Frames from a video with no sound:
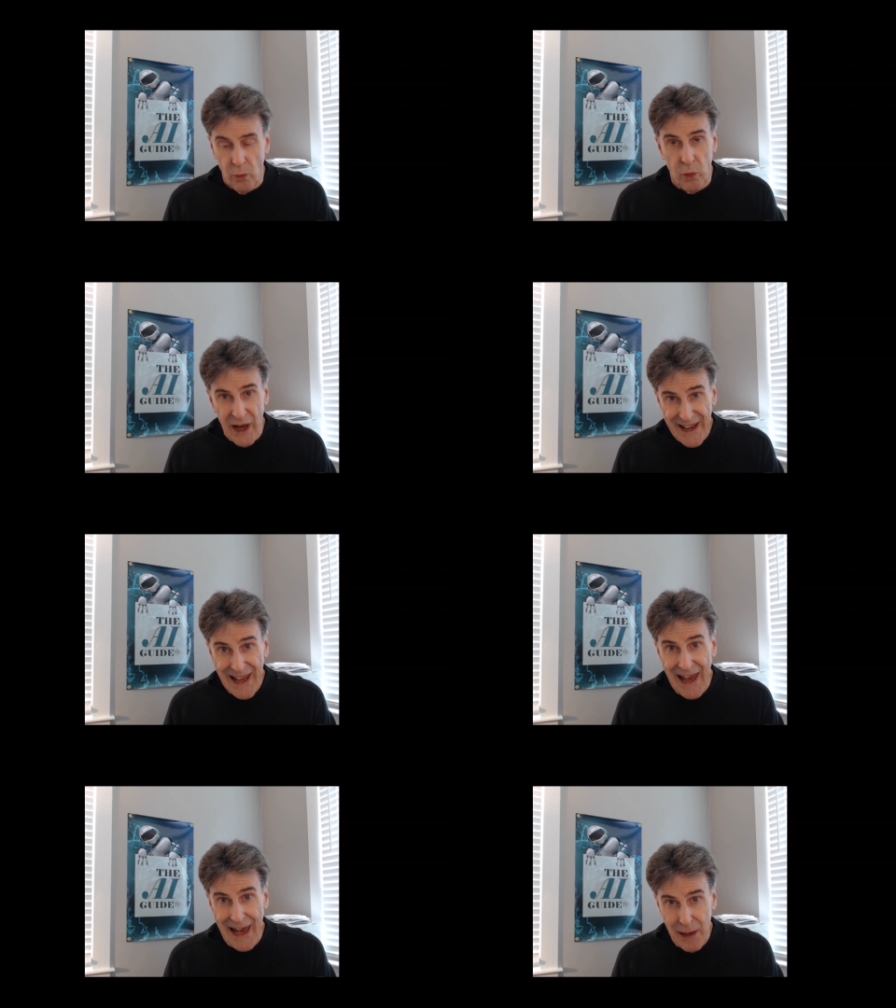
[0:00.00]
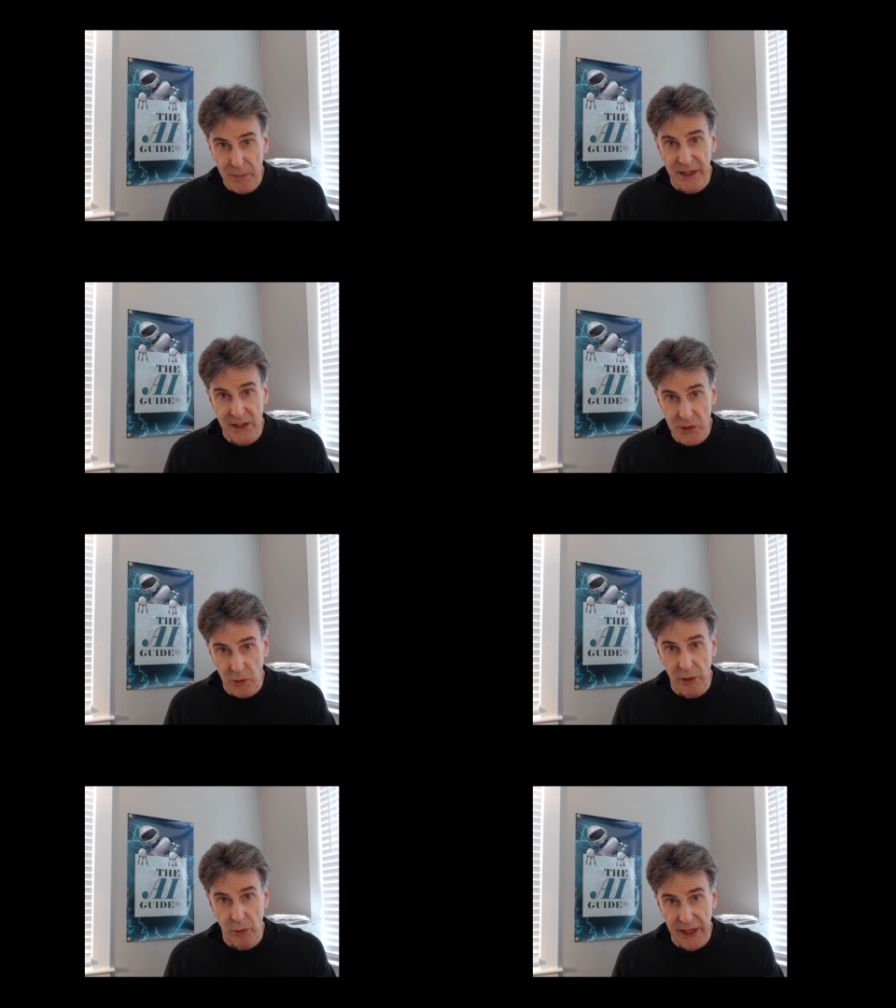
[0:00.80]
what happens
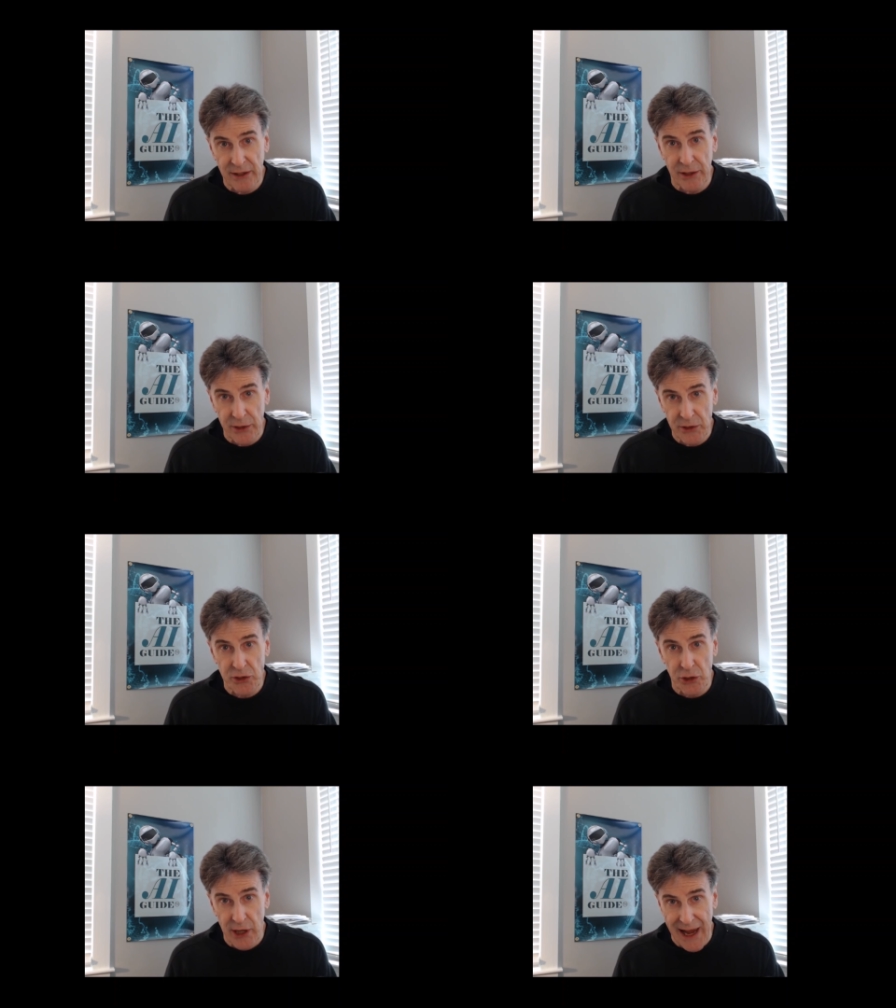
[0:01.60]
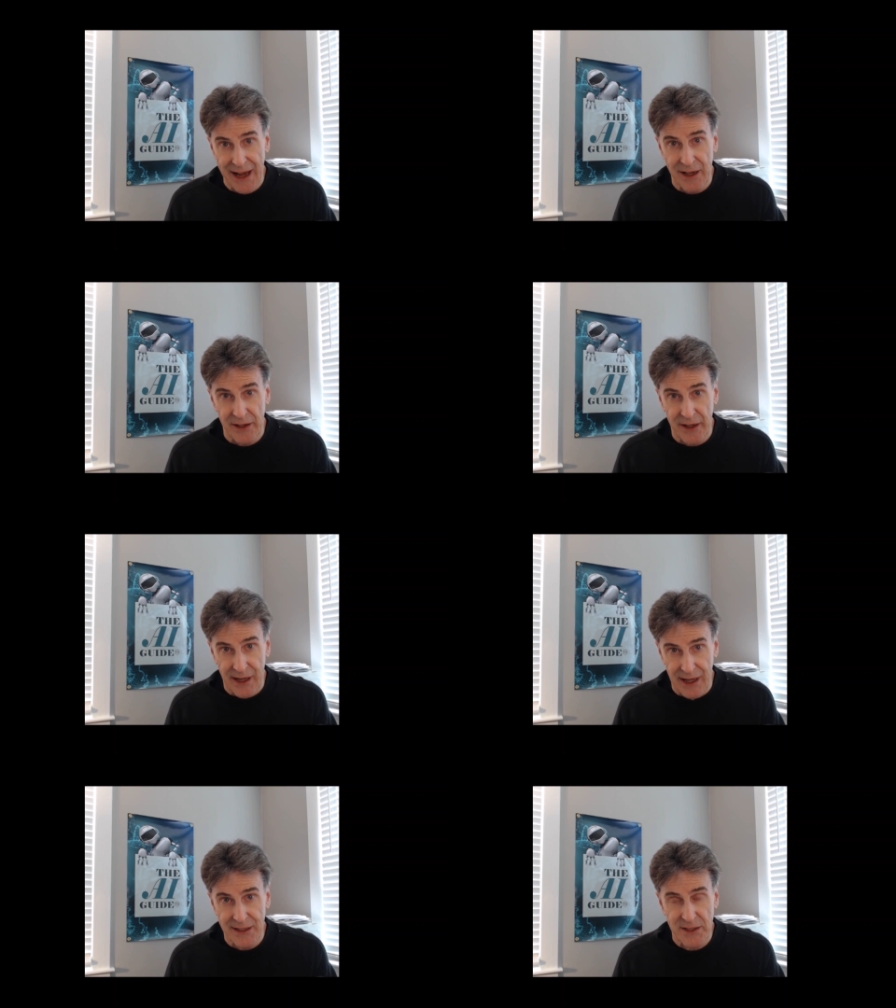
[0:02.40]
when we lose track of the
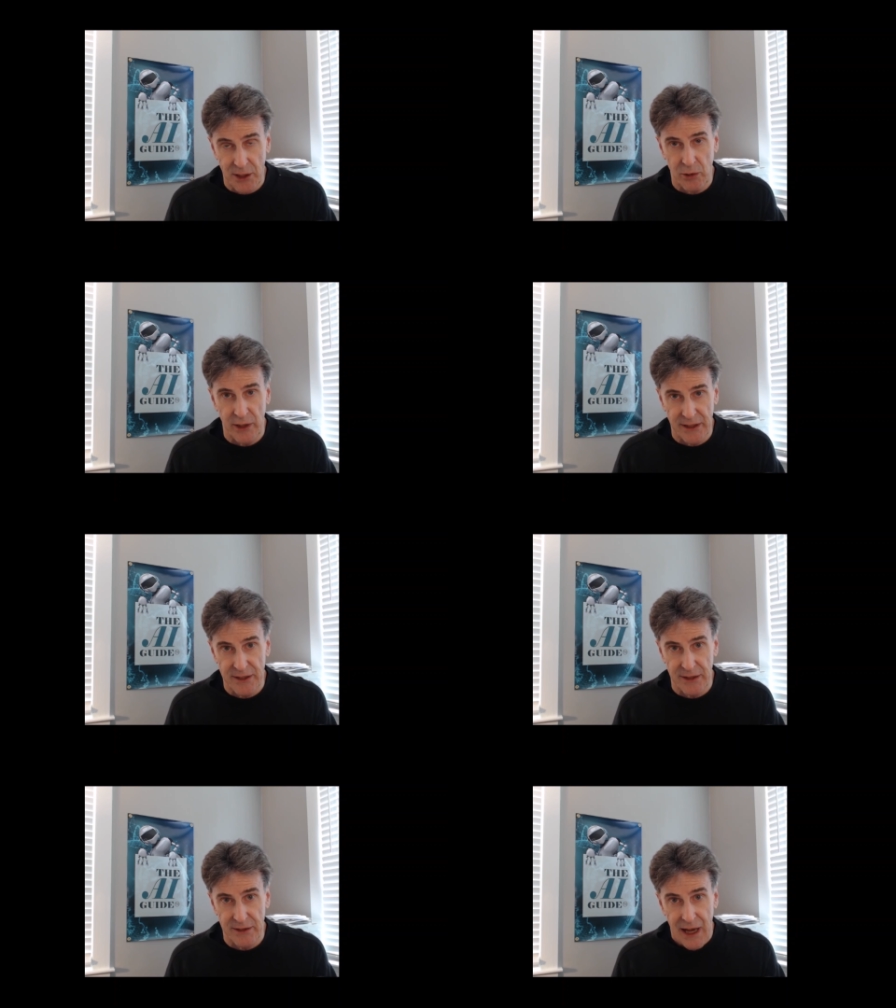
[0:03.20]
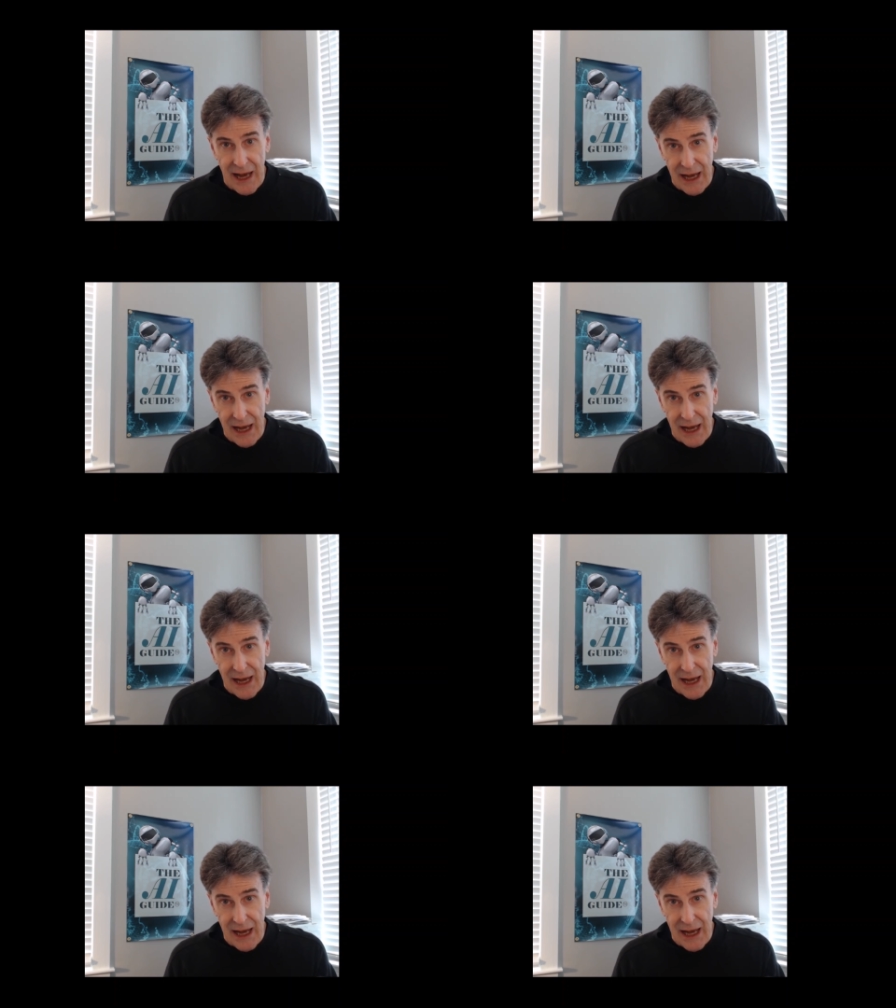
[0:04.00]
consequences?